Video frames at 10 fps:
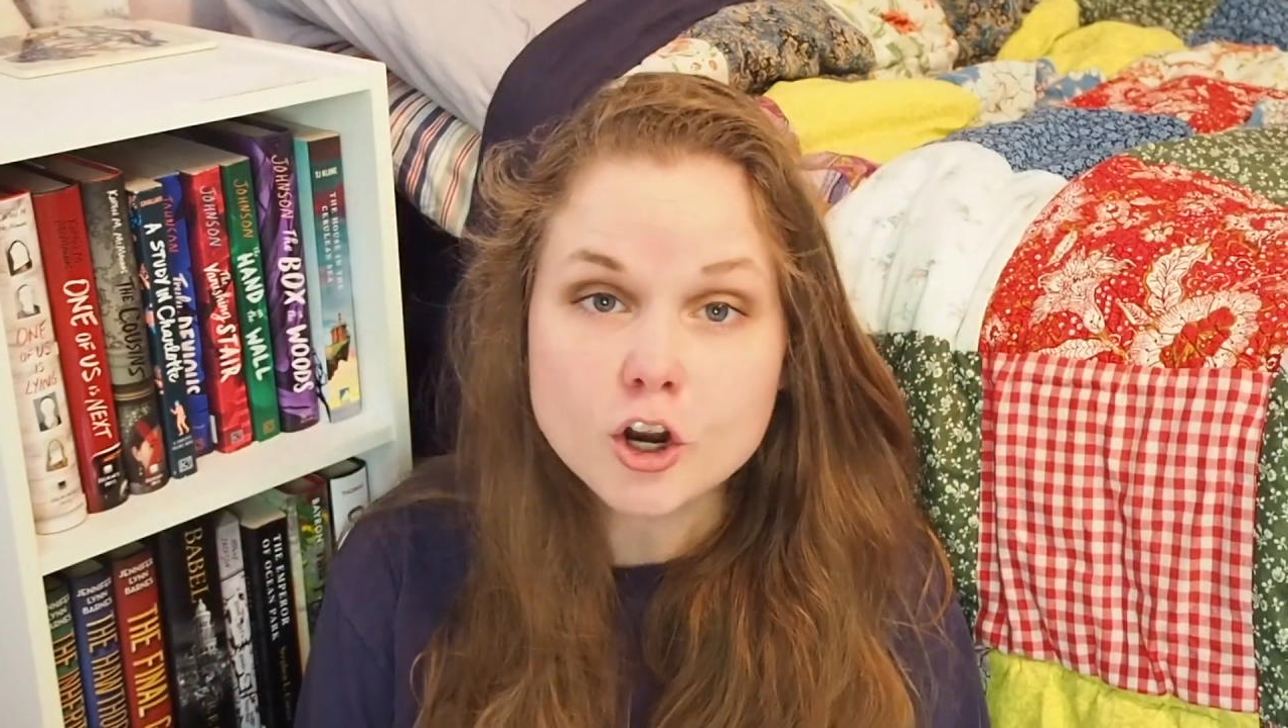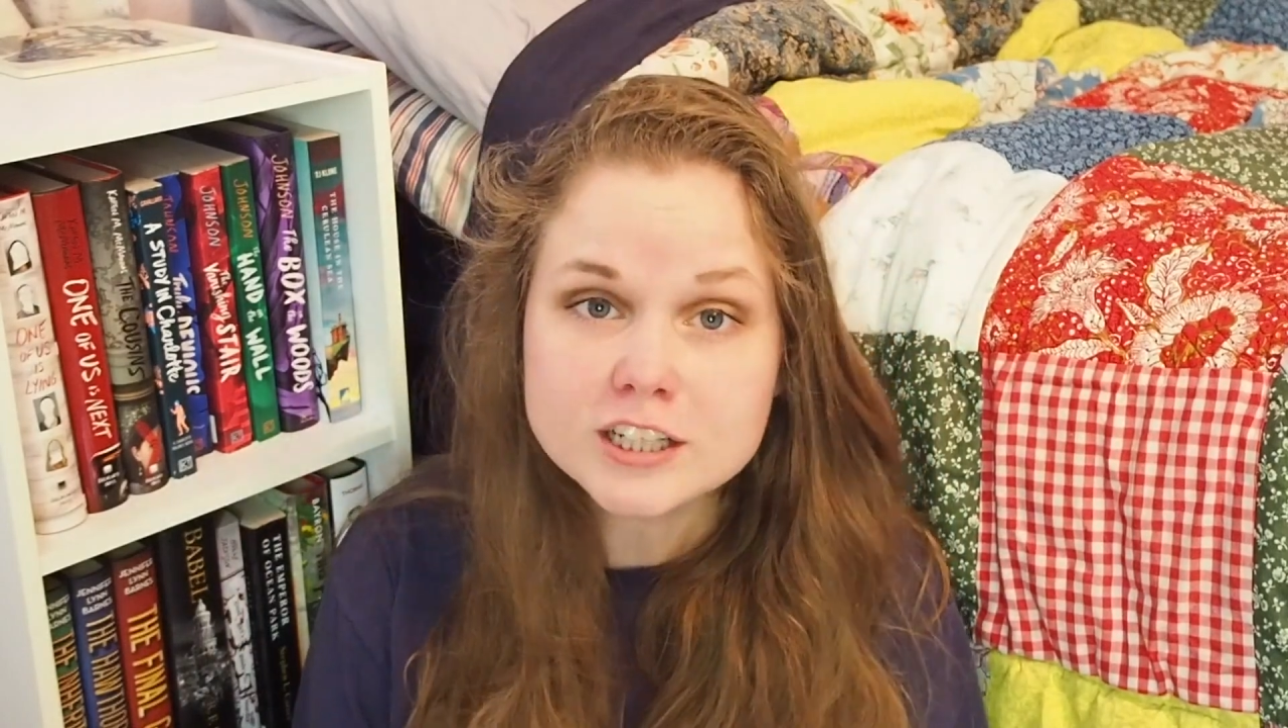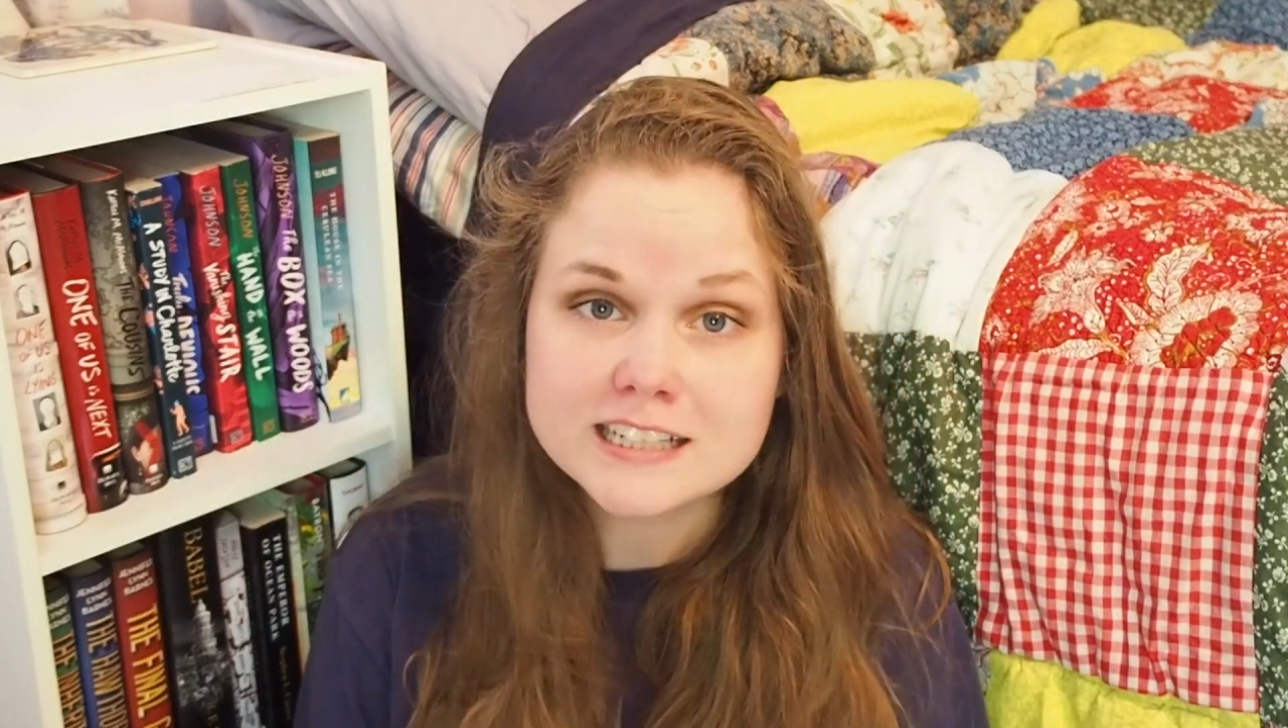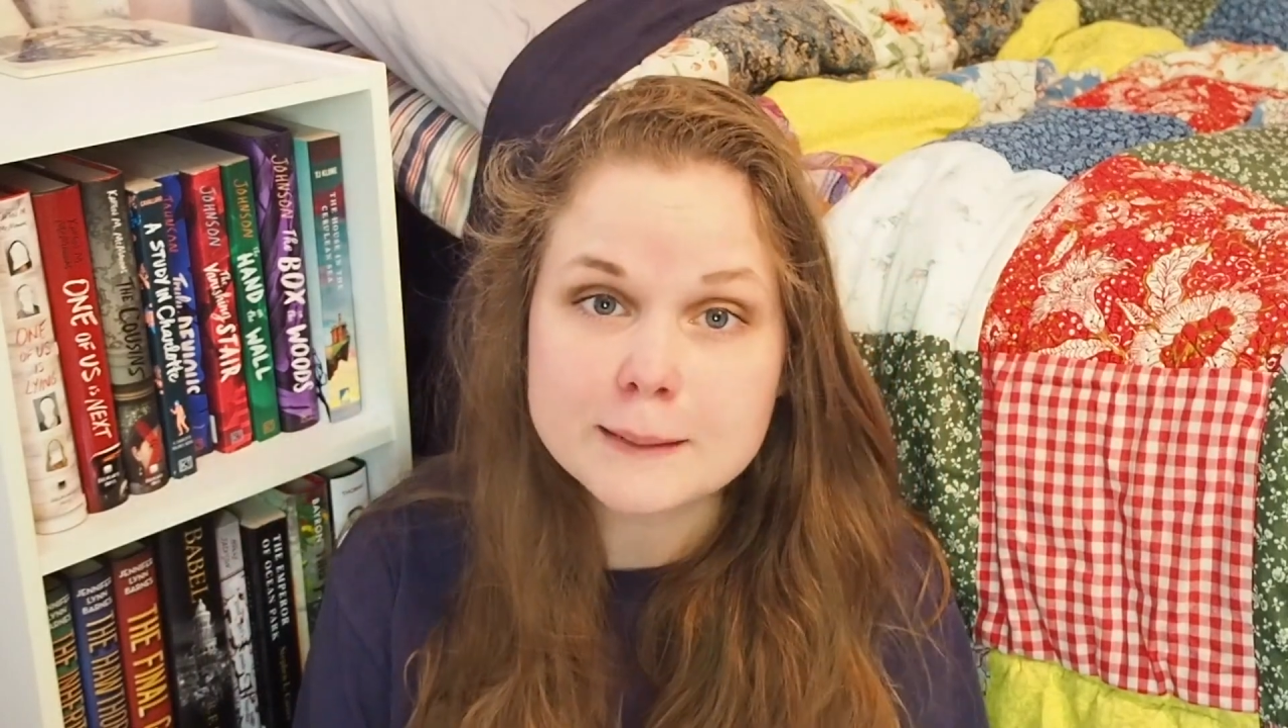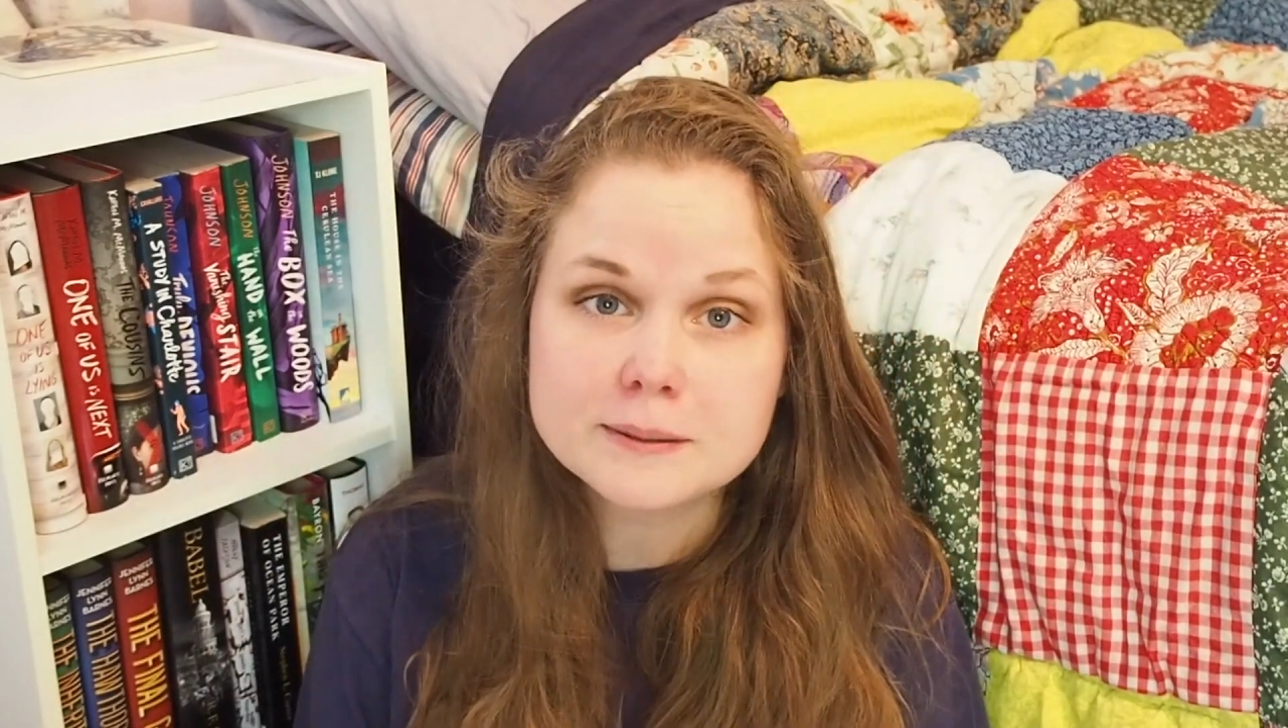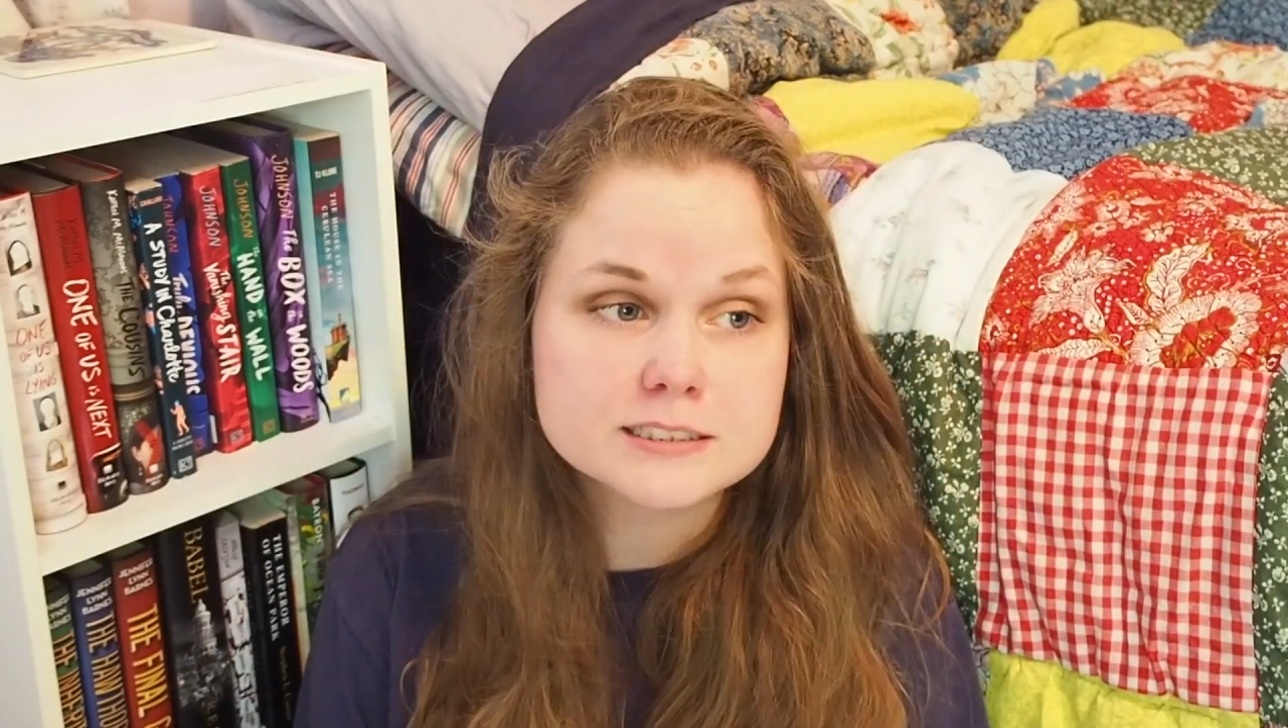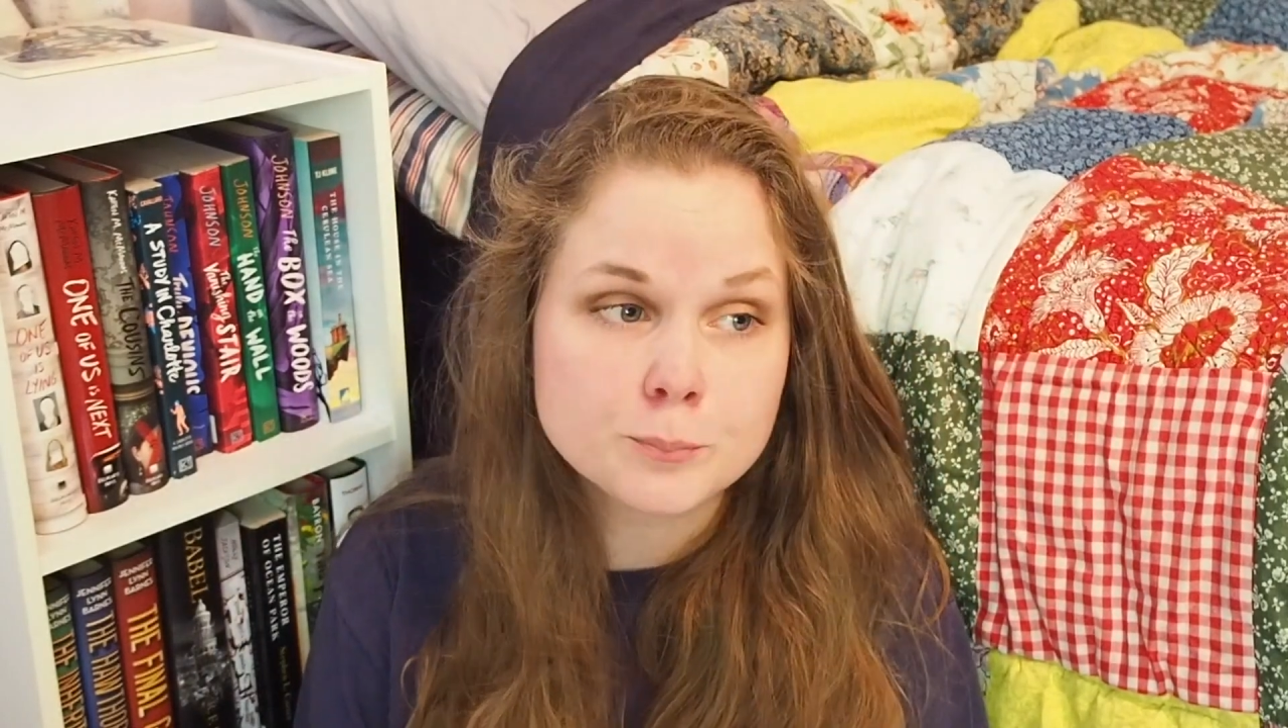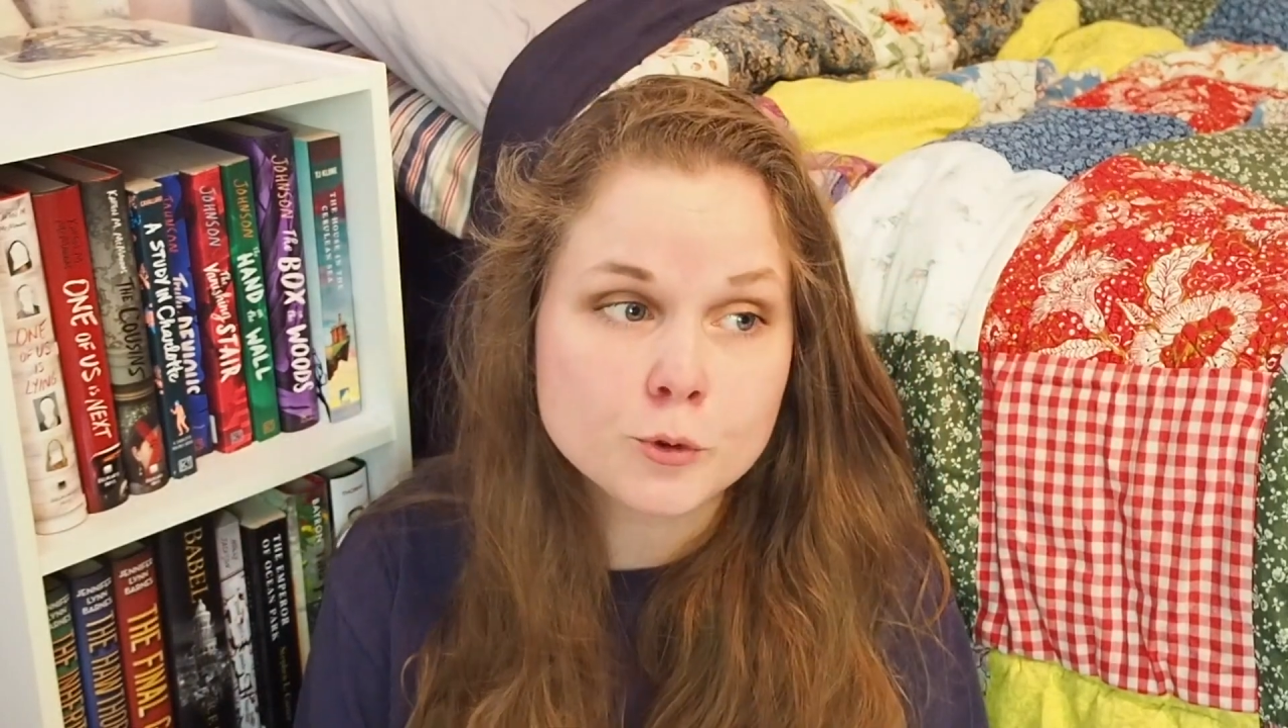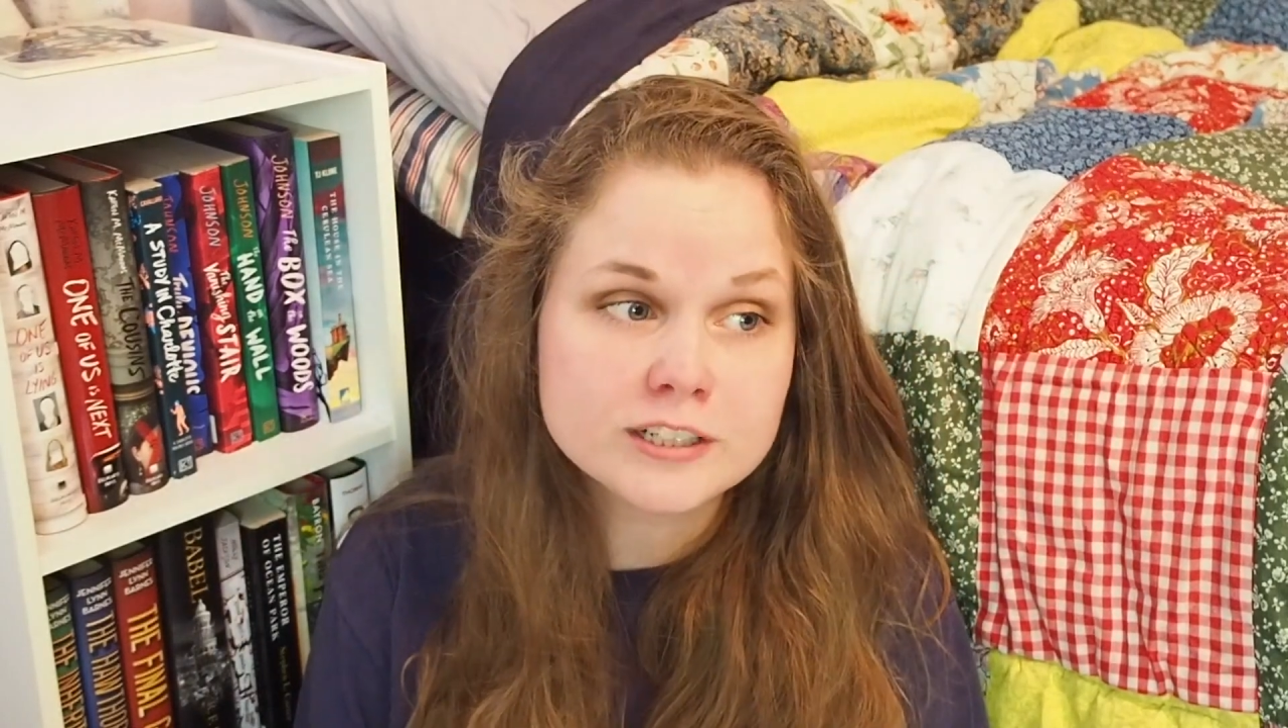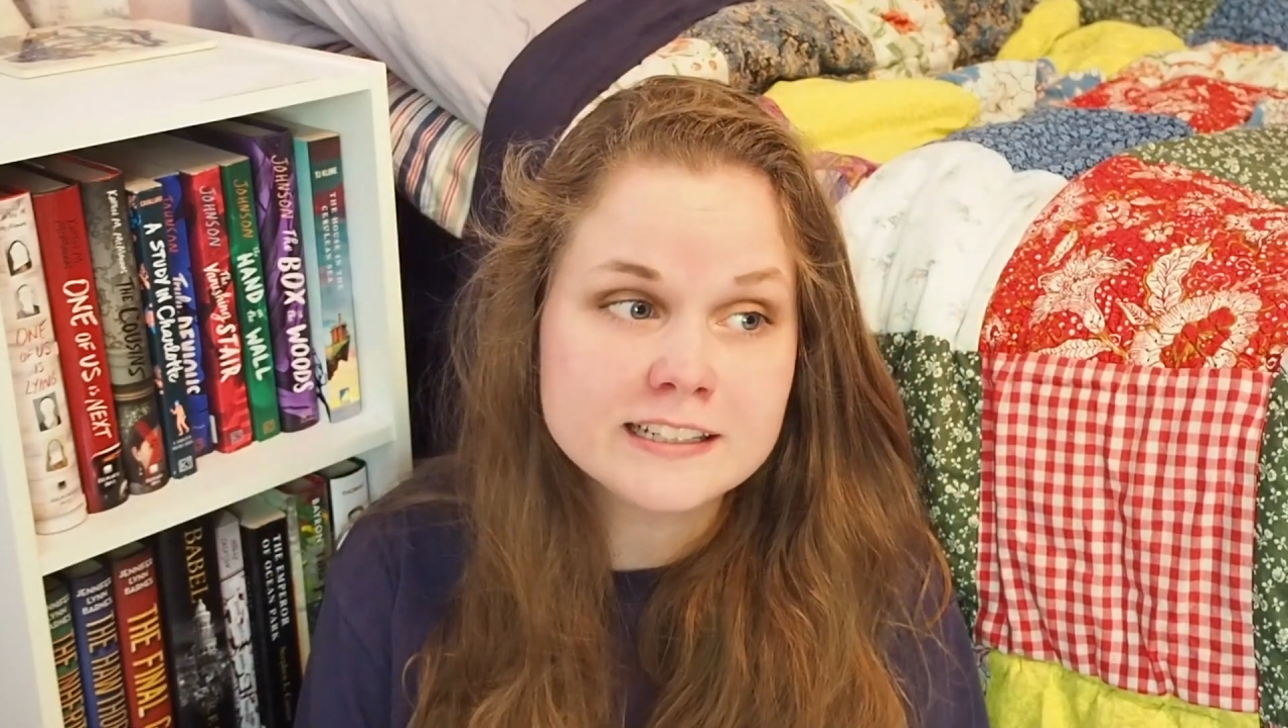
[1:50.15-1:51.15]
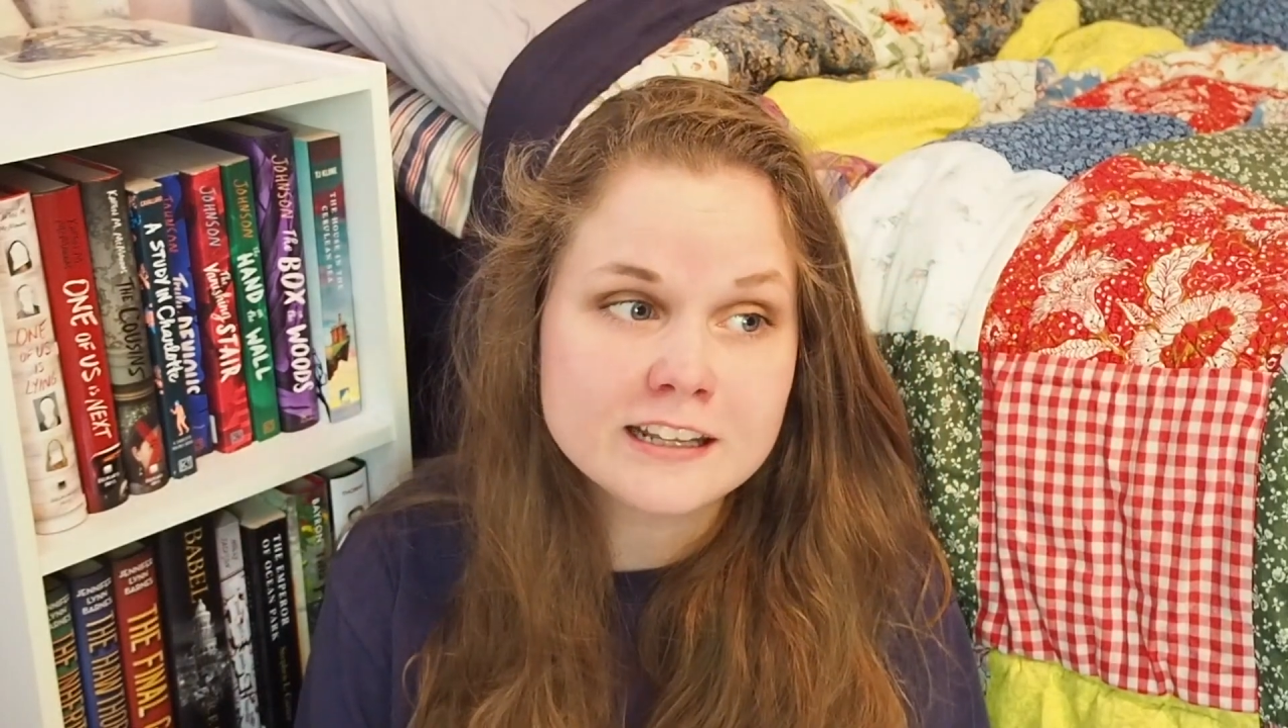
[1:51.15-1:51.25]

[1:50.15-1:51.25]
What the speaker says: archetype supporting